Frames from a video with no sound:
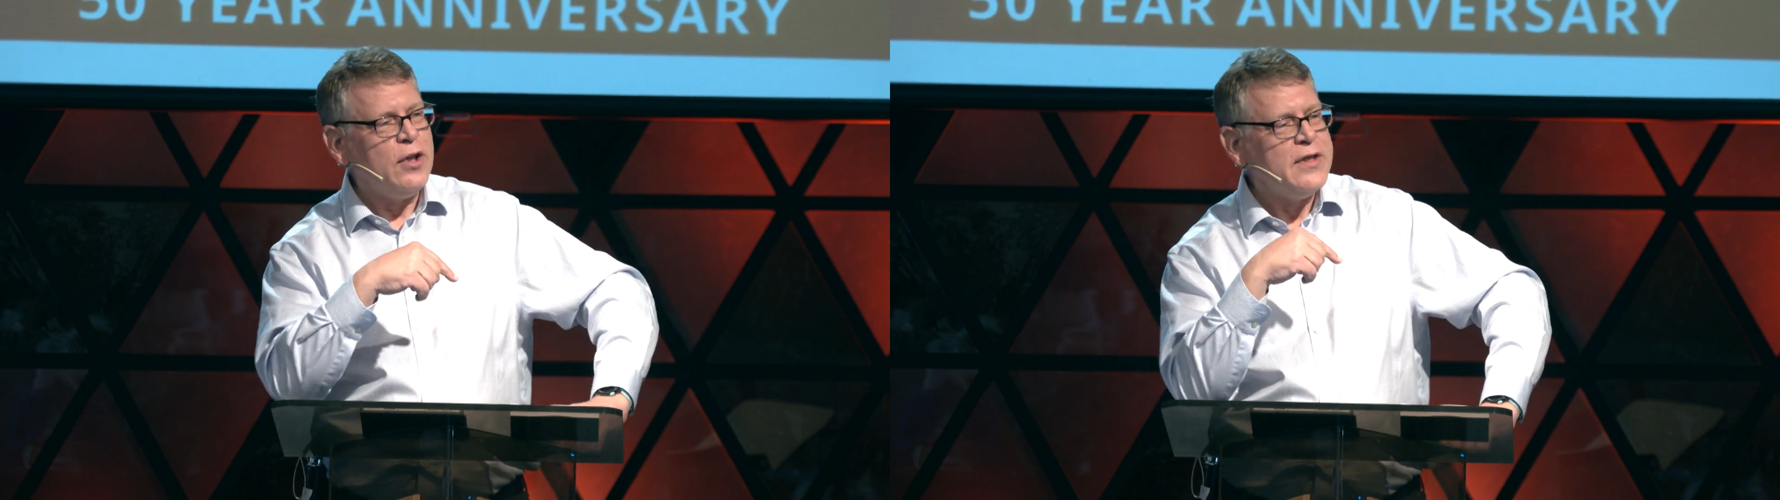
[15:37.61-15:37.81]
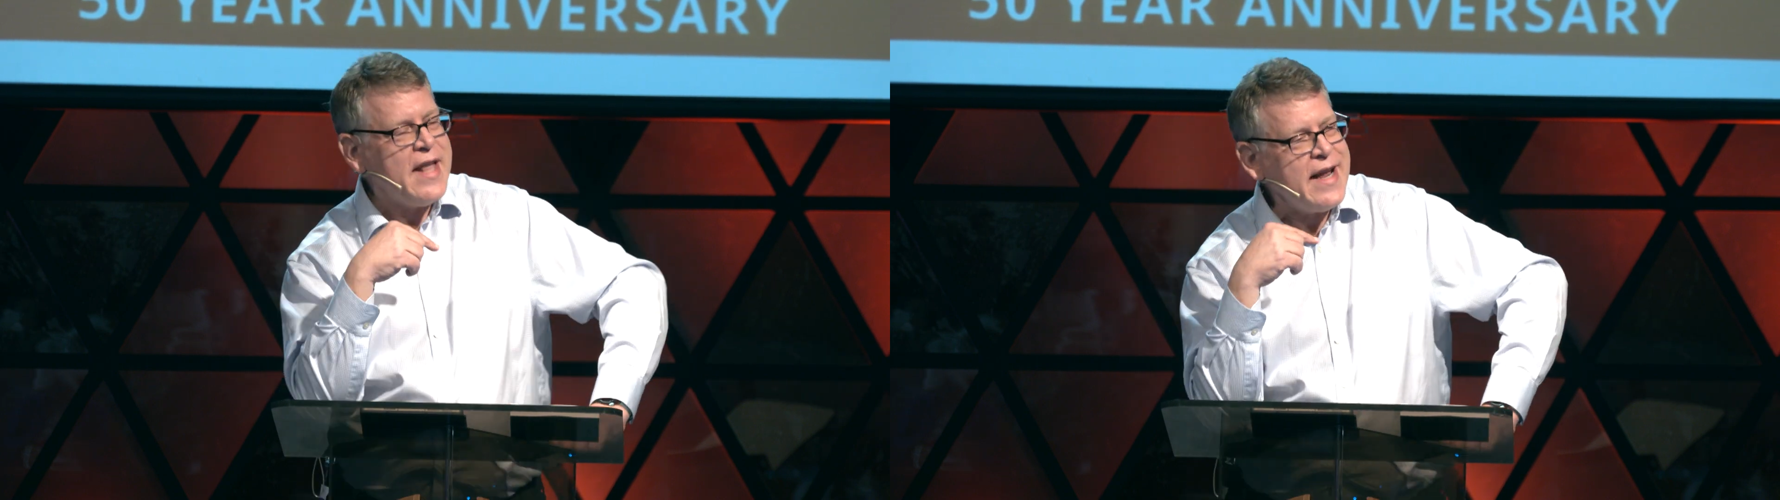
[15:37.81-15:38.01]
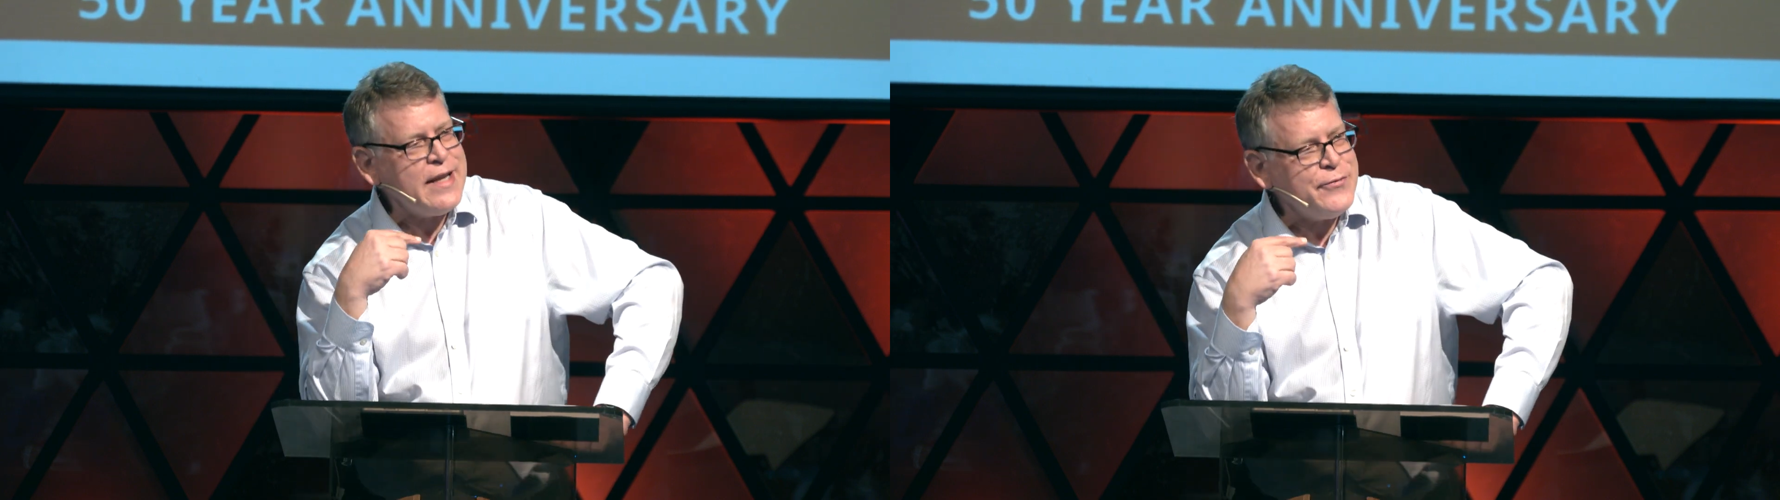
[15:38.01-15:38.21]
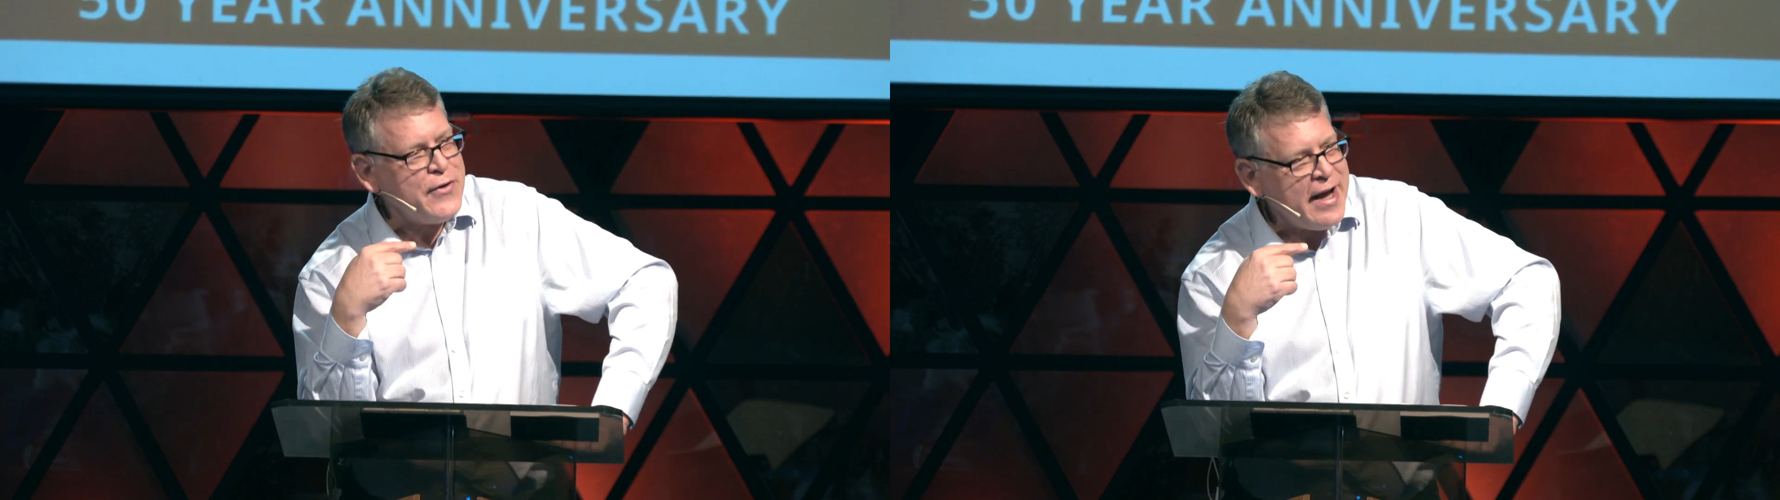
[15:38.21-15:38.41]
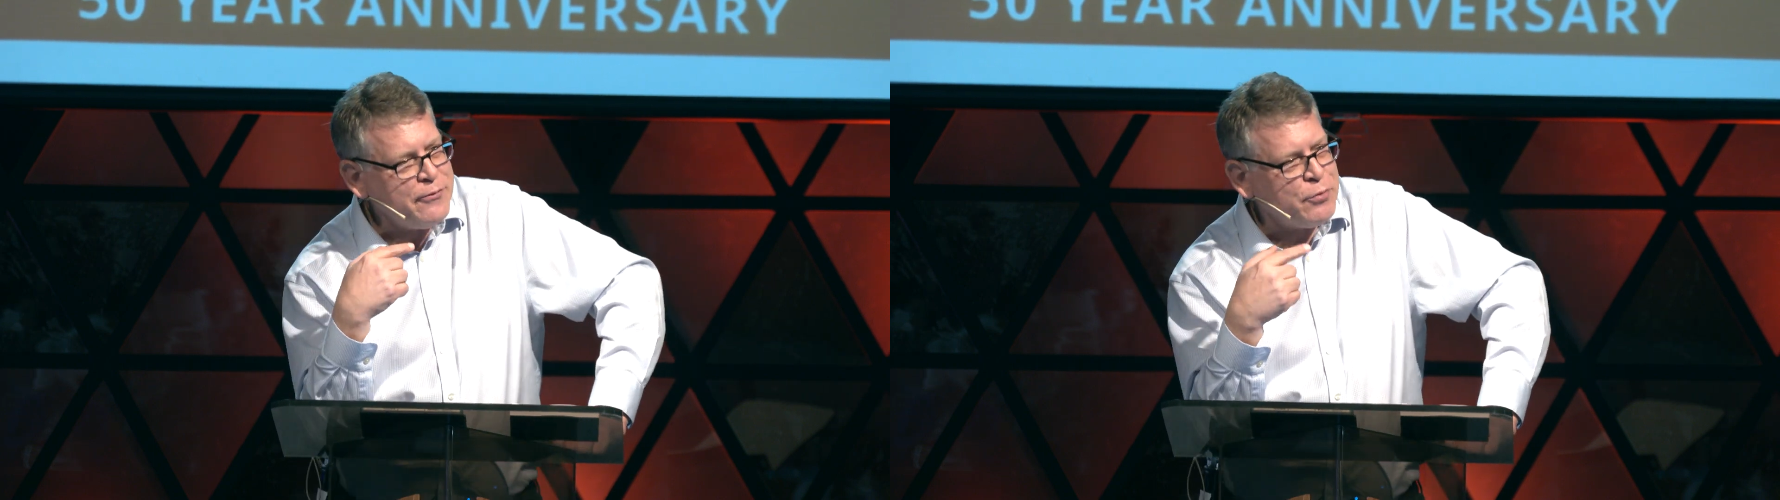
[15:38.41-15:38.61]

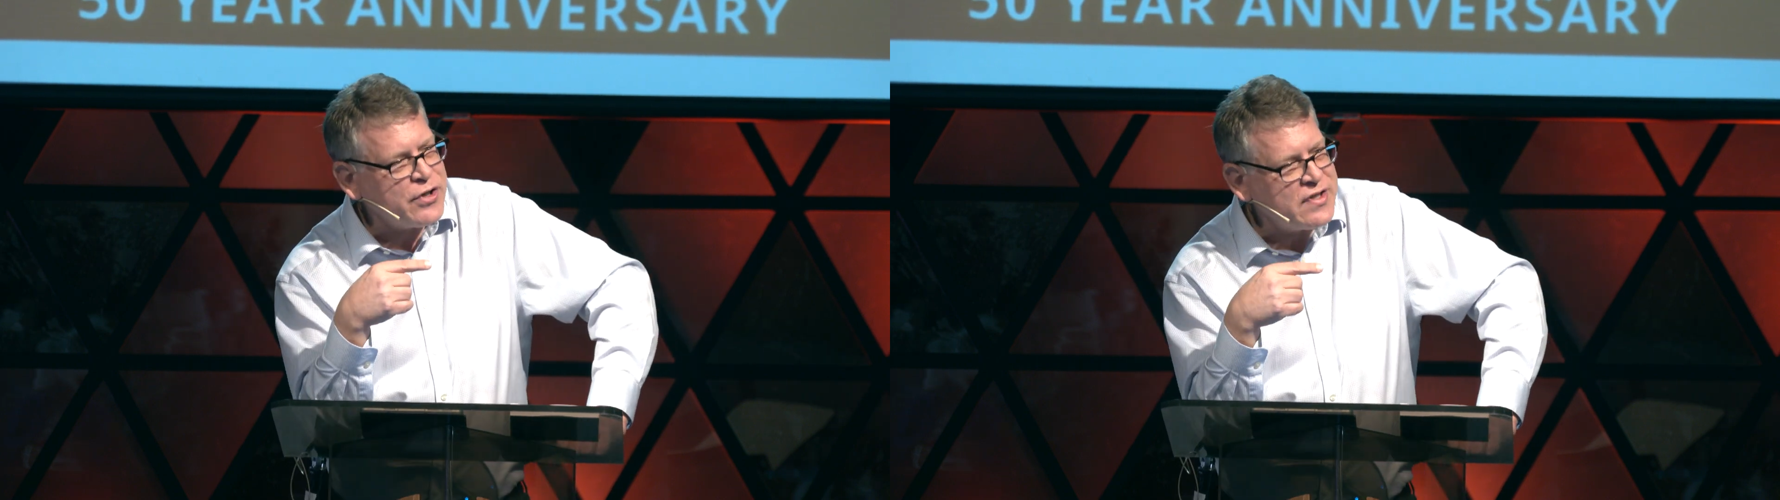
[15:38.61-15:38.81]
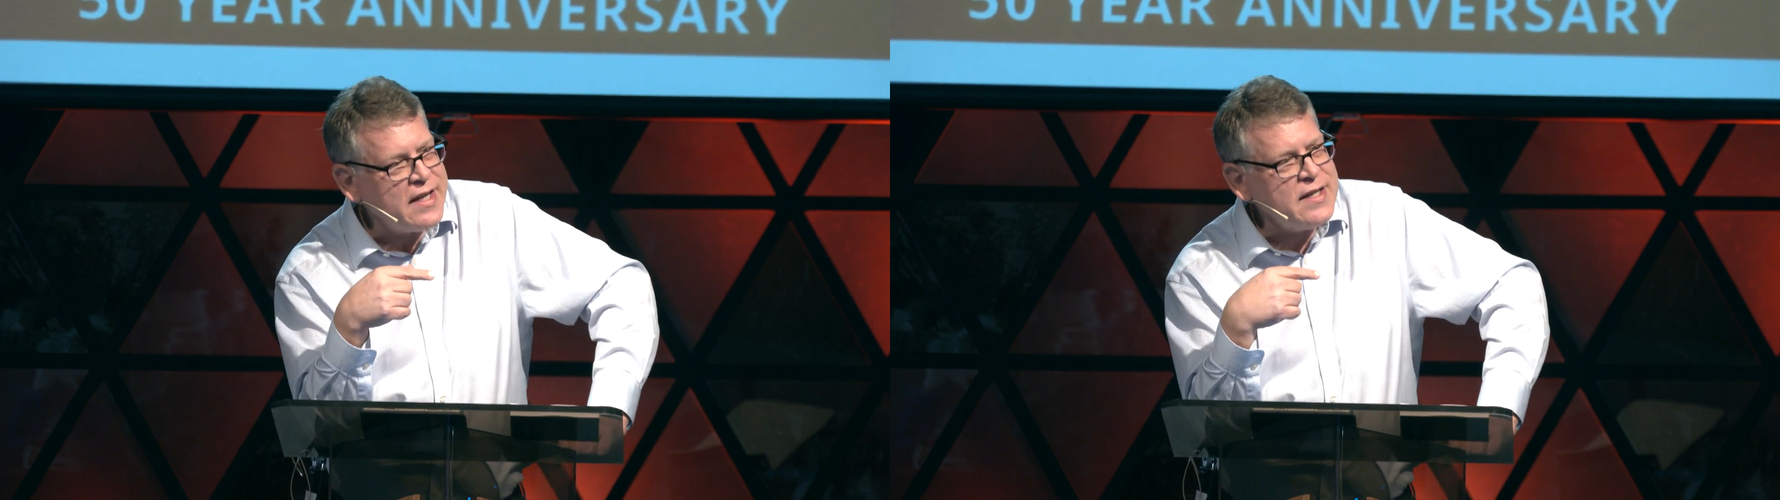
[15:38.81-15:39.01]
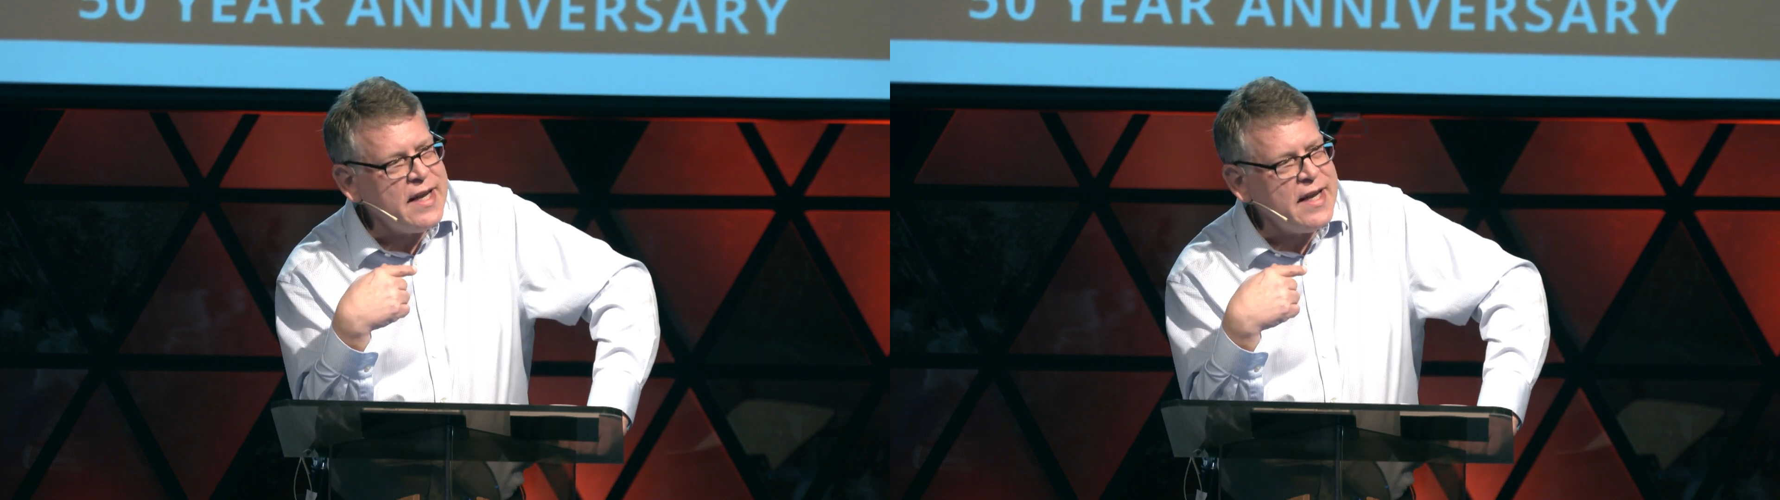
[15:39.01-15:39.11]
95%